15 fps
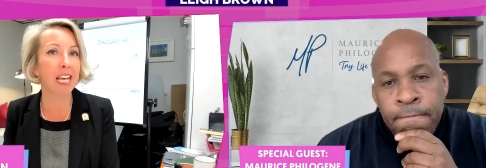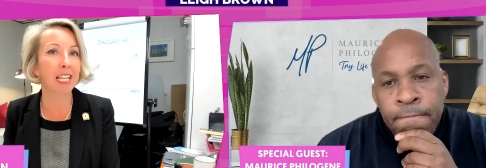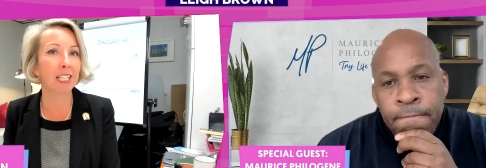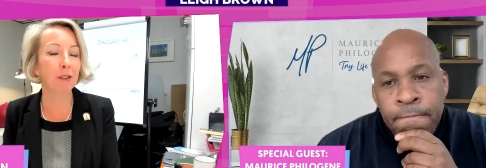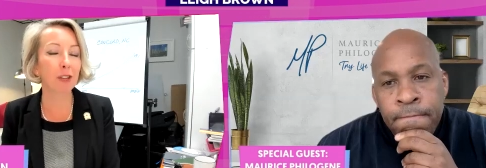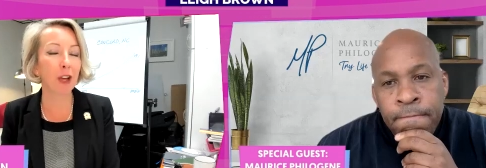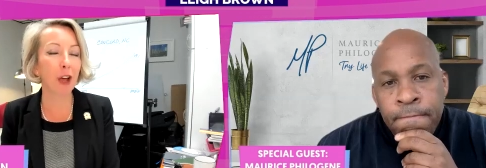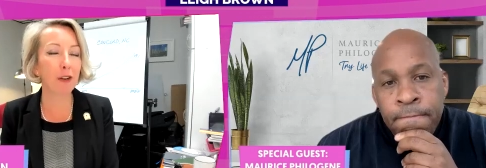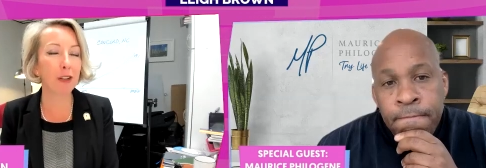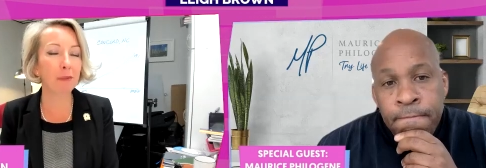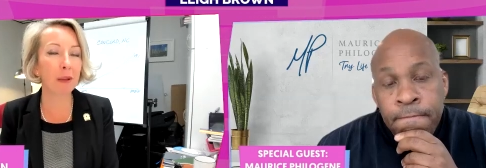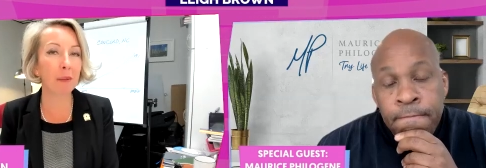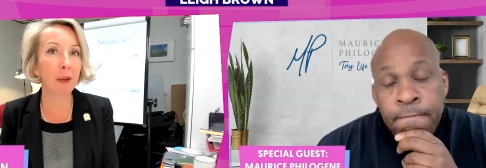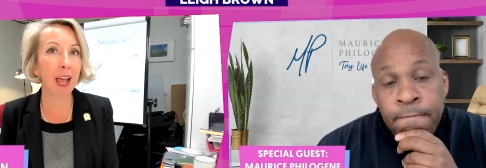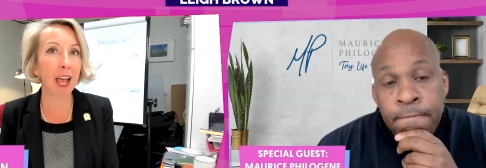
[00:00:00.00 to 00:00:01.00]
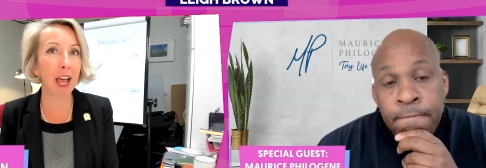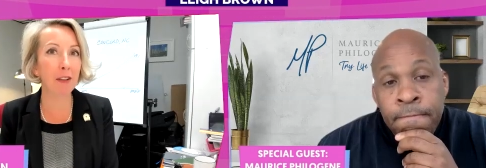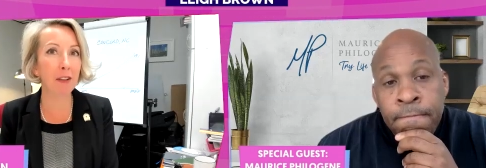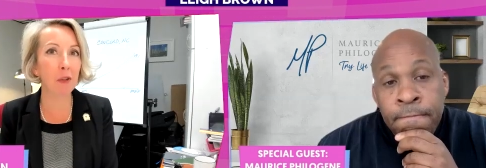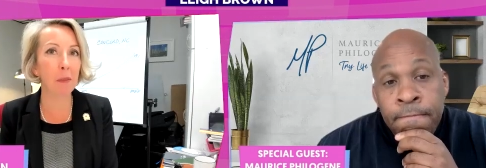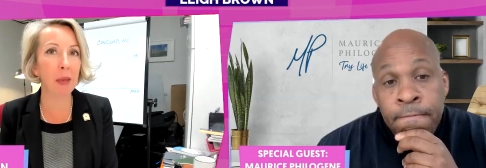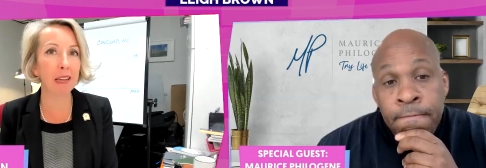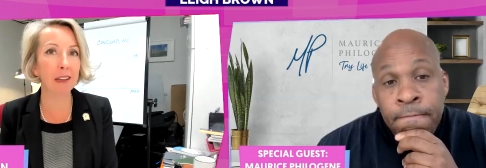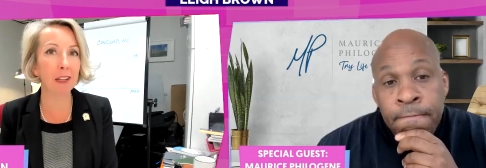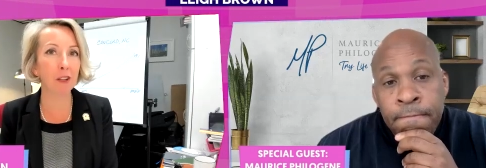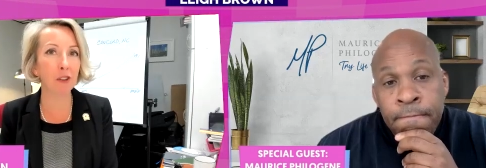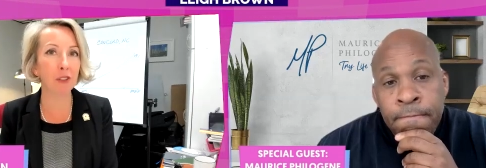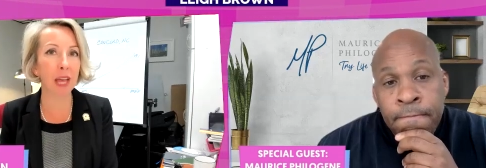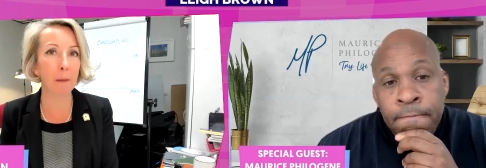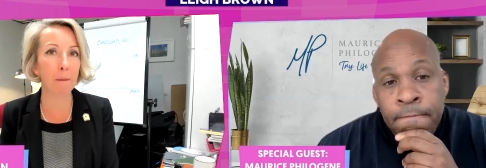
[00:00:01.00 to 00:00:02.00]
Speaker 1: So talk to me about how you
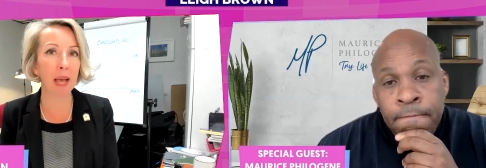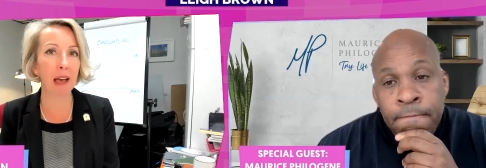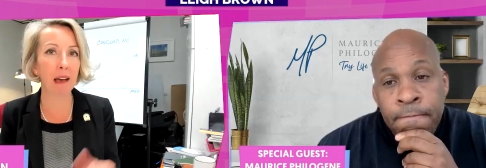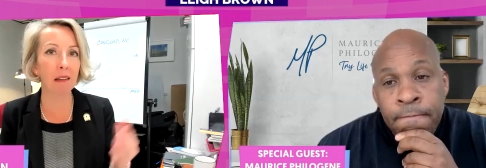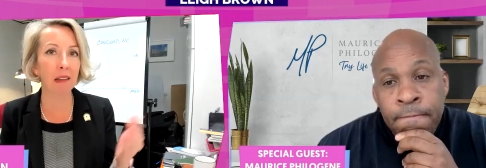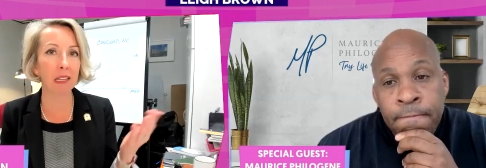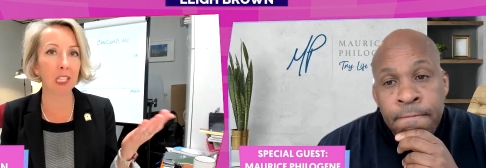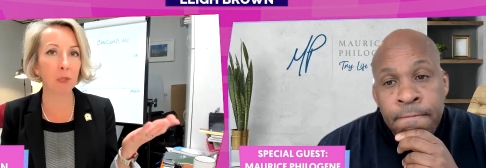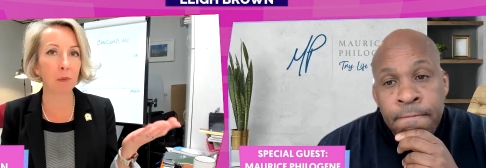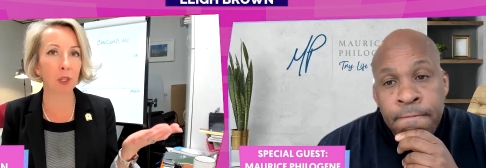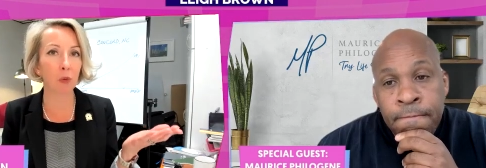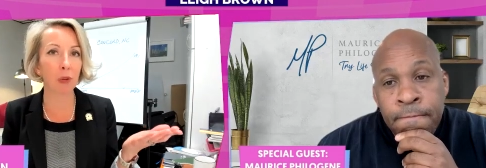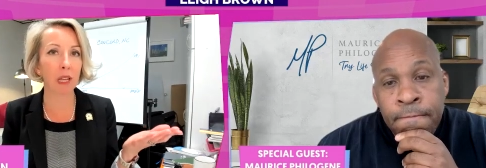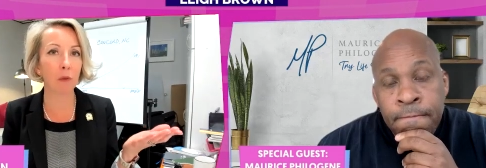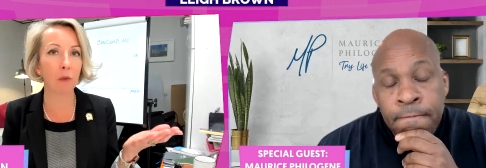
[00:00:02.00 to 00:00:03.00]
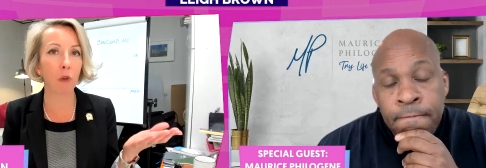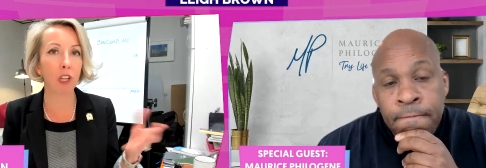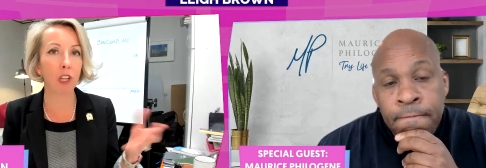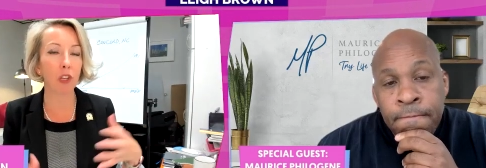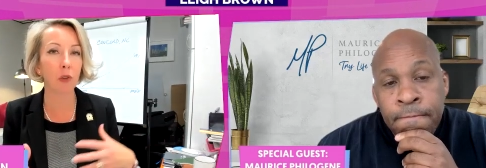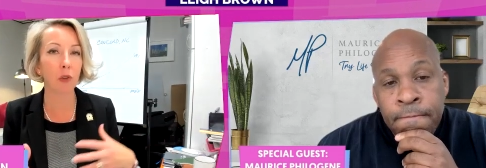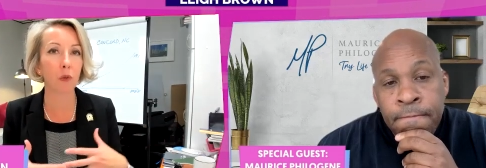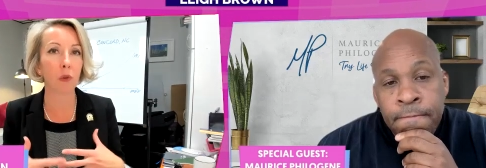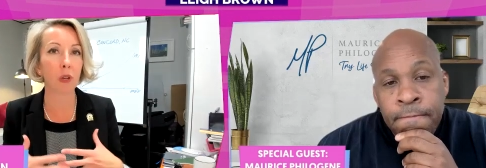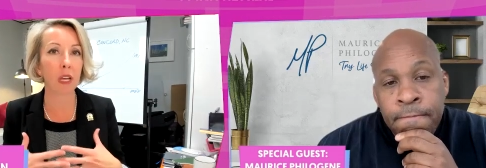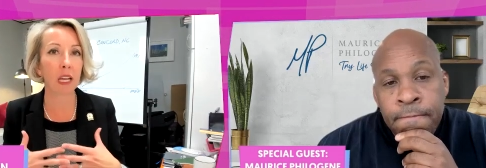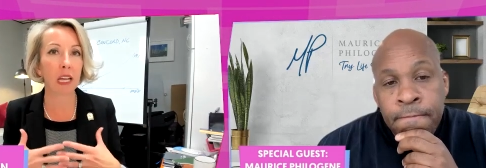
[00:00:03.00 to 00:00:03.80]
manage that balance between what you